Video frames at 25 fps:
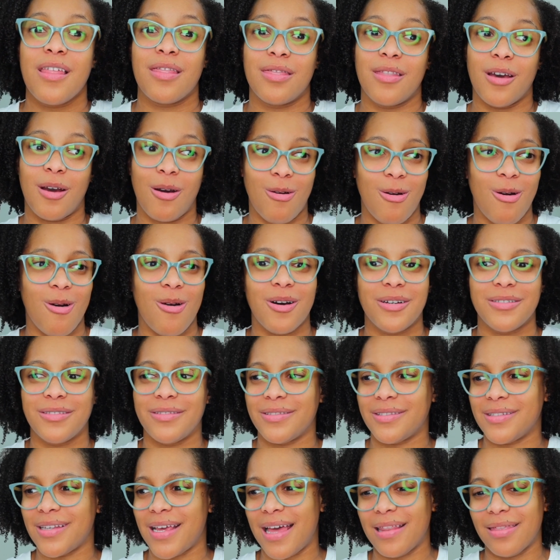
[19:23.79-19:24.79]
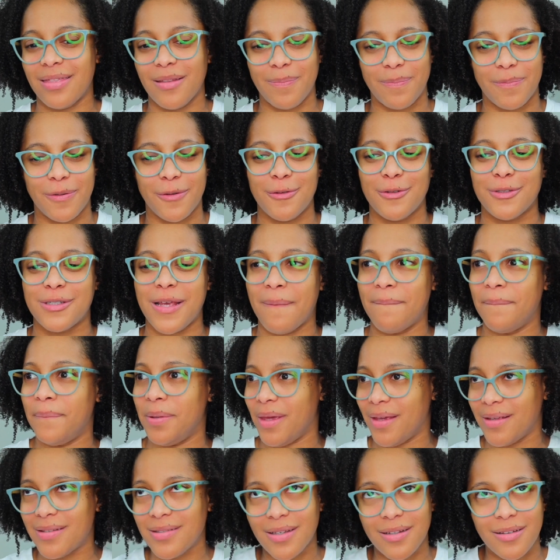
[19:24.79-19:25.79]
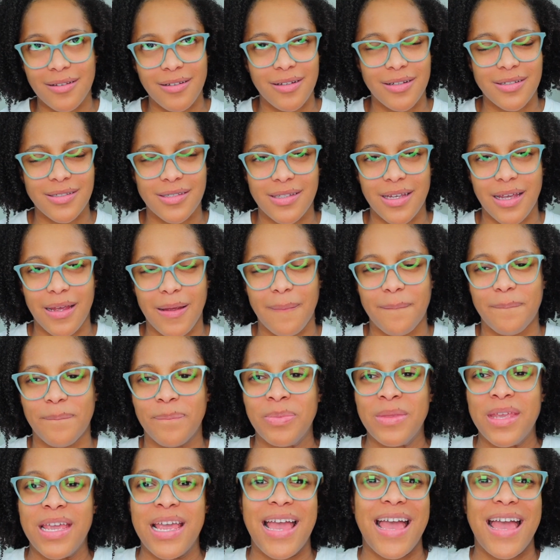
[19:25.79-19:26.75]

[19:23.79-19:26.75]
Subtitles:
the cons and the pros are basically the same,